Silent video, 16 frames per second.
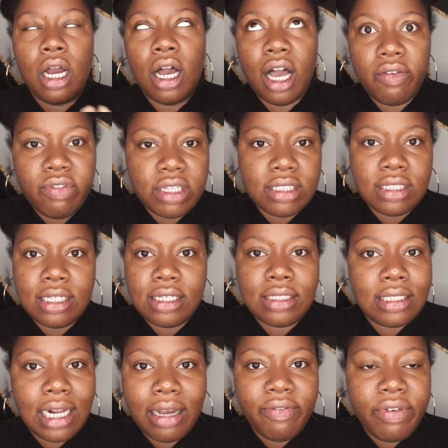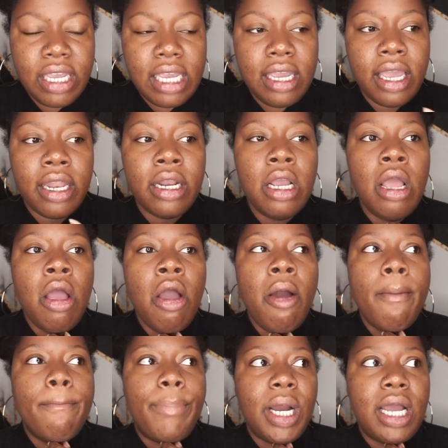Obviously, it's not vegan,
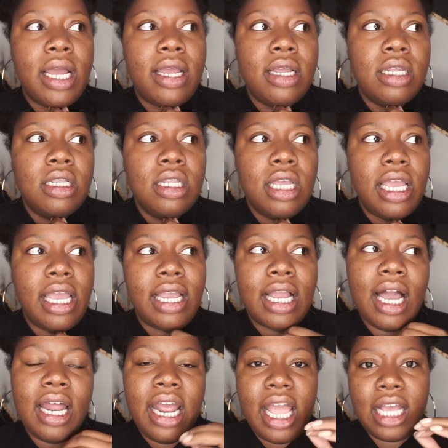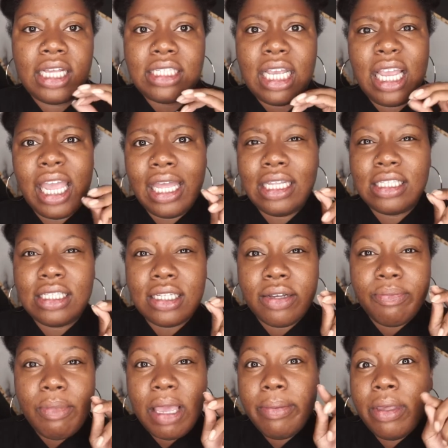but it kind of has like hints
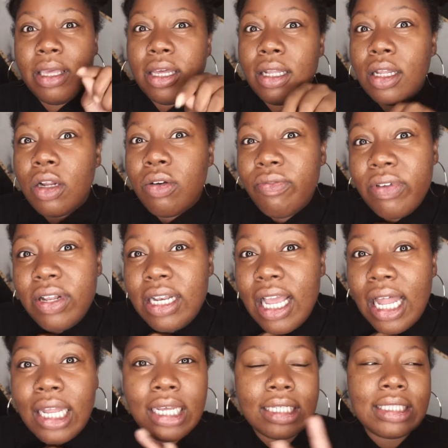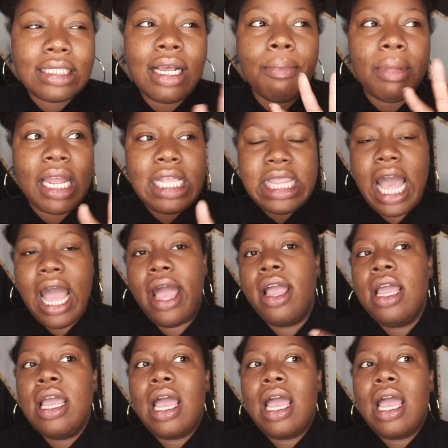of maybe a little vanilla, something like that.